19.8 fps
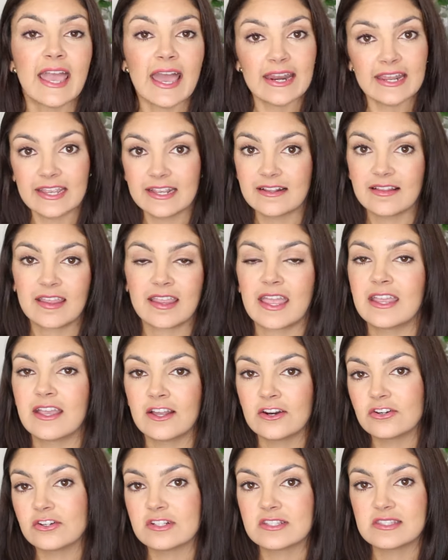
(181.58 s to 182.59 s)
get it. Like, I
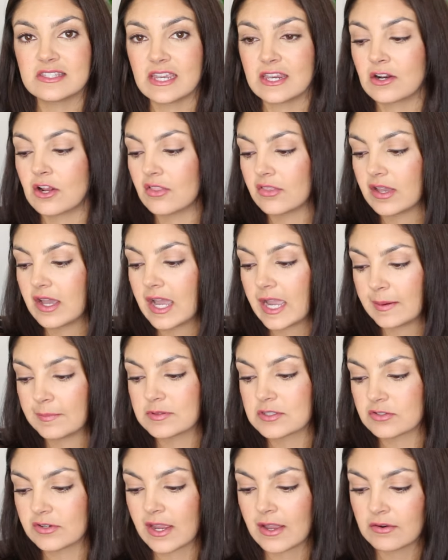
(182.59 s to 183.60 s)
understand all the
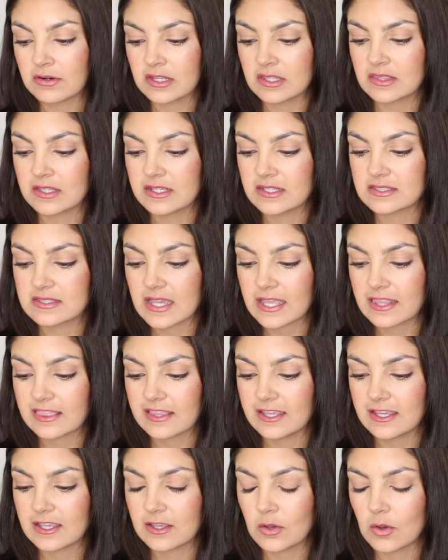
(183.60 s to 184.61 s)
hype surrounding this. I
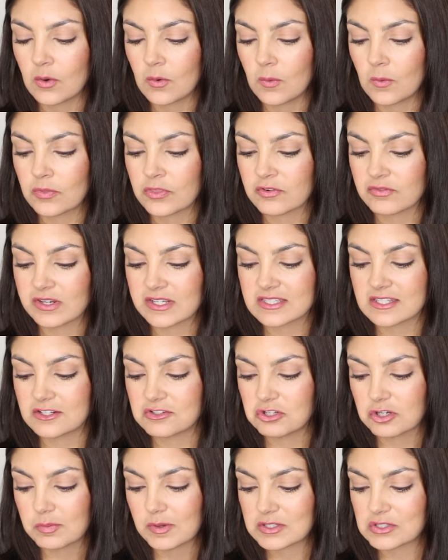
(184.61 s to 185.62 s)
think the reason
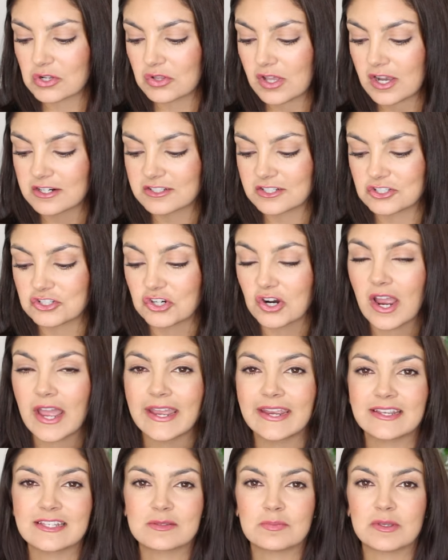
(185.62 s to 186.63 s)
it took me so long to
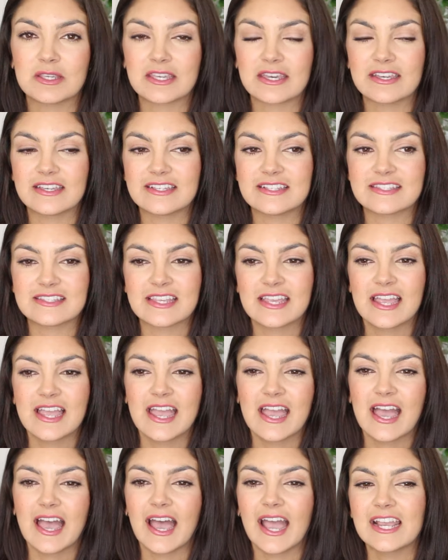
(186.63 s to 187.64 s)
try is because
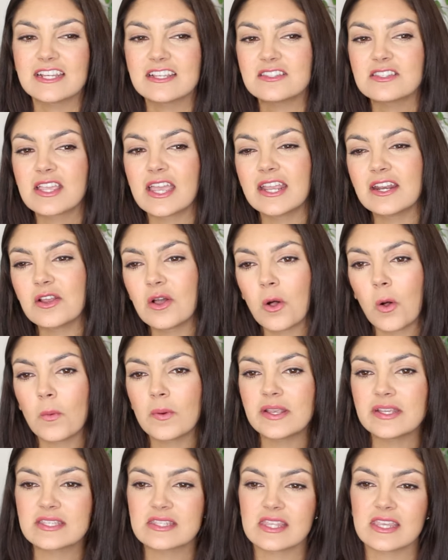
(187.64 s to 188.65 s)
I just kind of
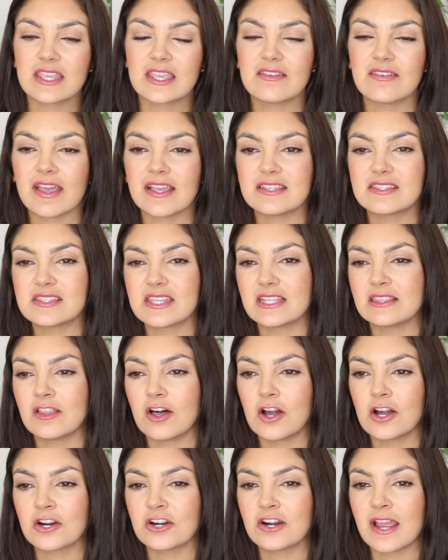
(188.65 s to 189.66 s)
always think of Estee
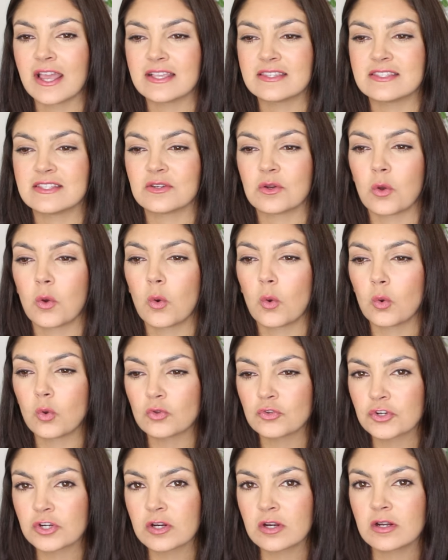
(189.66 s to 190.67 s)
Lauder as an
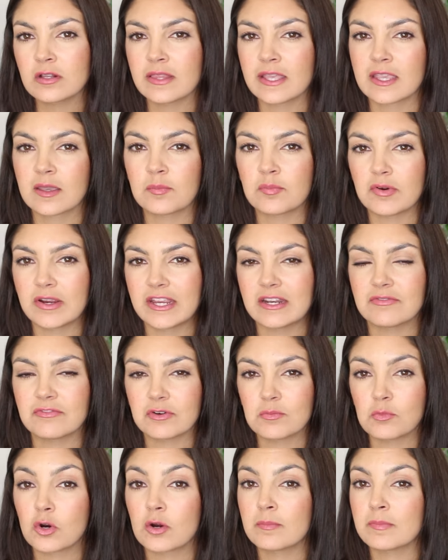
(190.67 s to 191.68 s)
older, like a brand
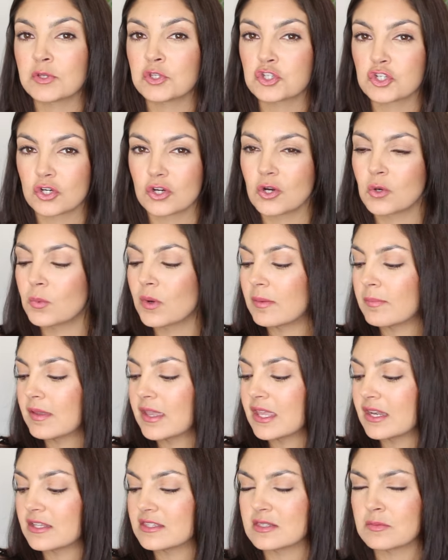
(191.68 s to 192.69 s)
for more mature
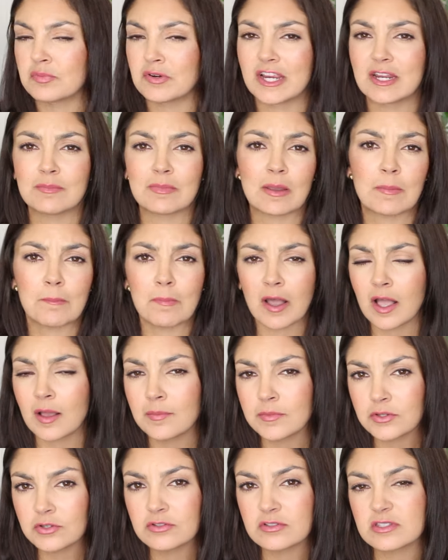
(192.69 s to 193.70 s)
women. It's a brand my
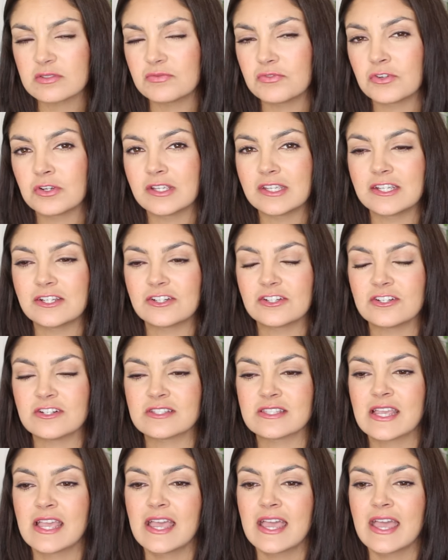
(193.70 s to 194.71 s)
mom used for
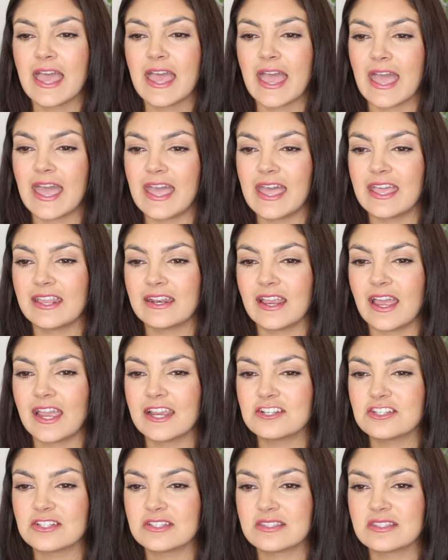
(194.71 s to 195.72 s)
years. And
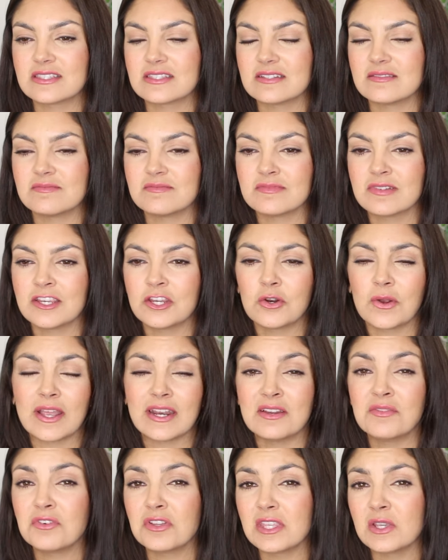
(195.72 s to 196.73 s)
I just, you know, I
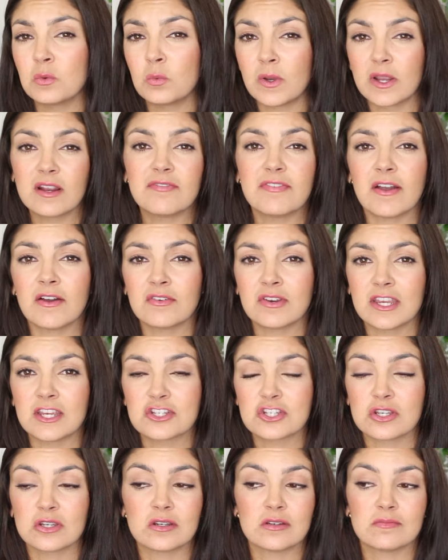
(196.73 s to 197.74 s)
didn't really wear
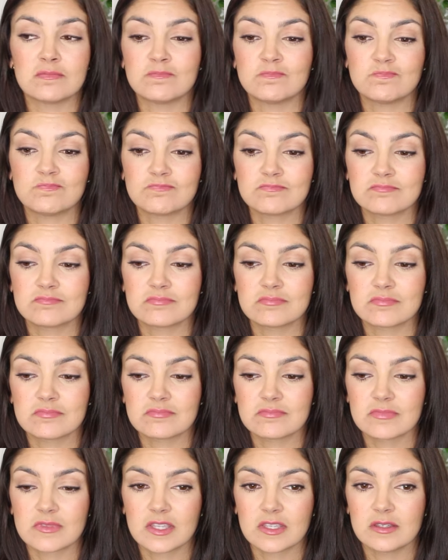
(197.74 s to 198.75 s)
foundation
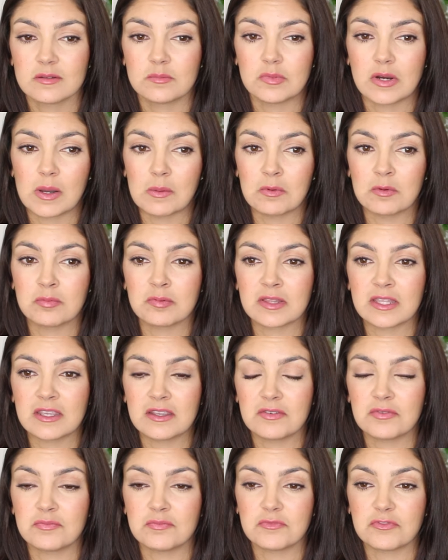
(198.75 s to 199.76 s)

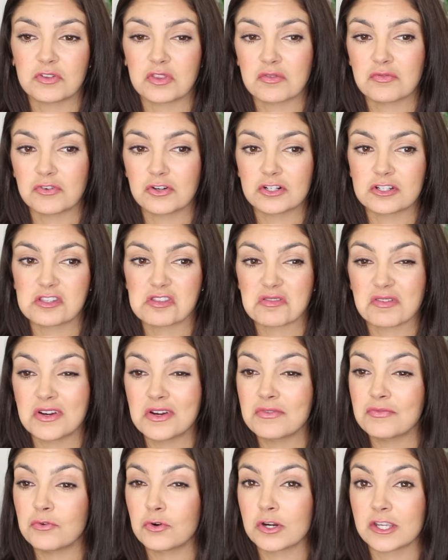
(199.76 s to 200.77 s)
probably for the first three
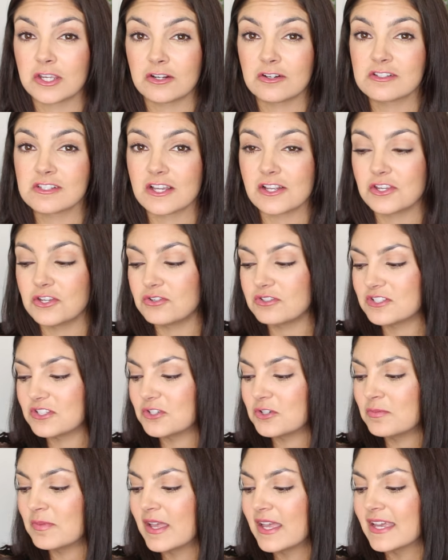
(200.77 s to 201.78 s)
or four years on
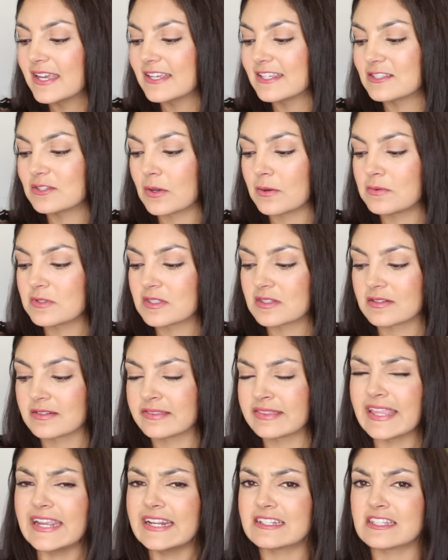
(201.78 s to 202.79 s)
YouTube. So I was
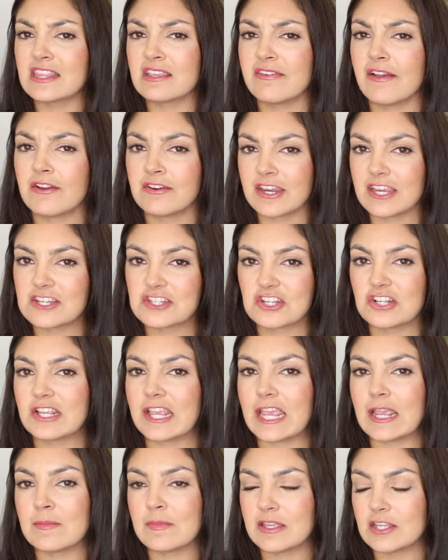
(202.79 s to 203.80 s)
late to the foundation
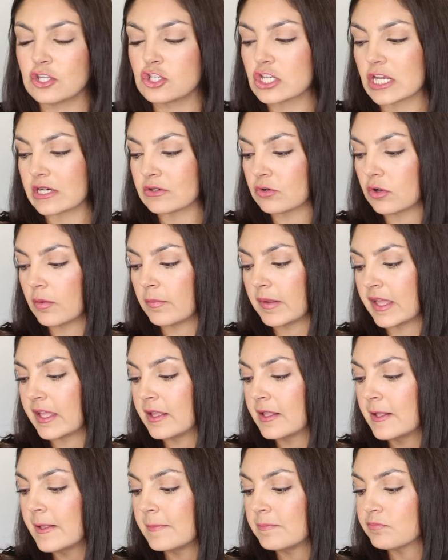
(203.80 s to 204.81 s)
game in general, but